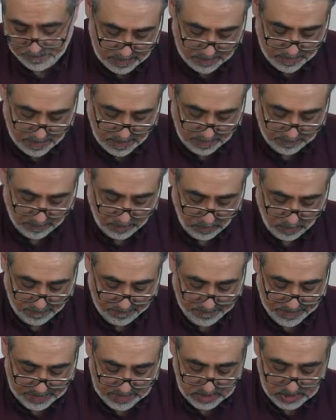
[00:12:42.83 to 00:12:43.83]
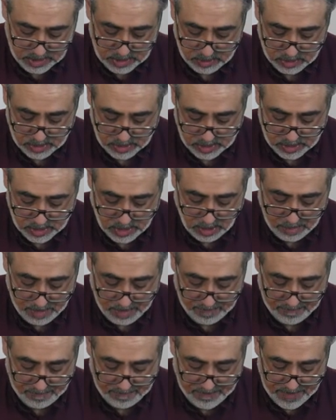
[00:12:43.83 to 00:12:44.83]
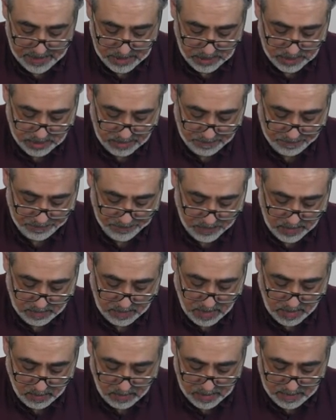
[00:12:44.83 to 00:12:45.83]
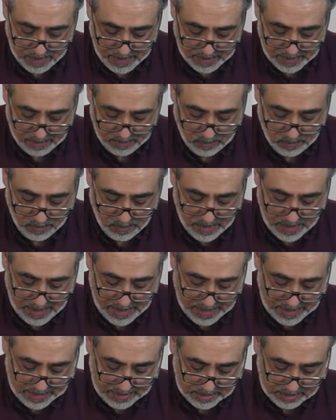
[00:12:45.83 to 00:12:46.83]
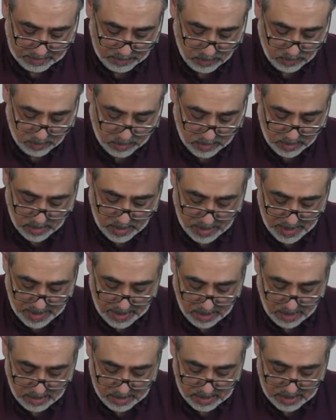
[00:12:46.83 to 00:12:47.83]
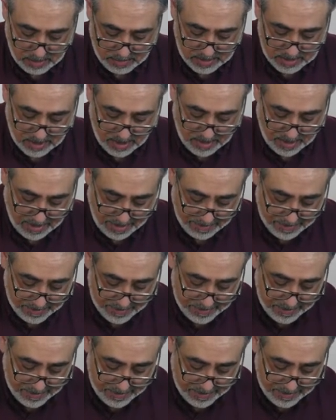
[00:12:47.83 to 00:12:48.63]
Now if you've got fussy children that don't eat fish, you might want to make it really small so that they can't tell it's in there.